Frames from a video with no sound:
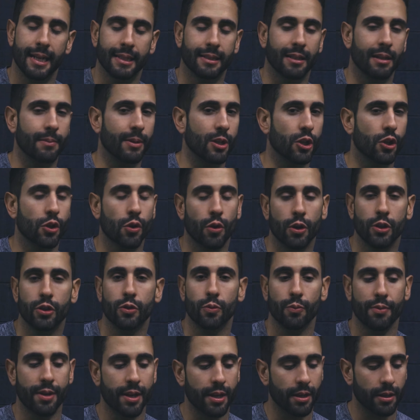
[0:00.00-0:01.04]
It's going to be short,
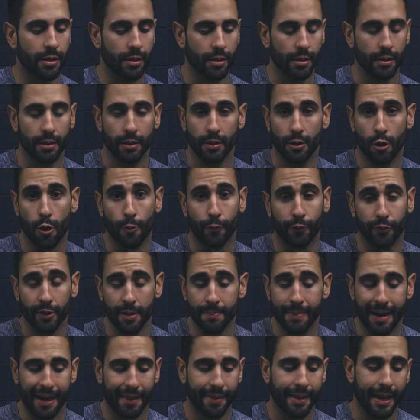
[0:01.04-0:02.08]
sweet.
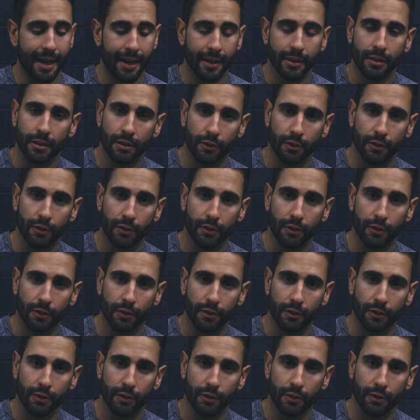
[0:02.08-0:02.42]
Hopefully by then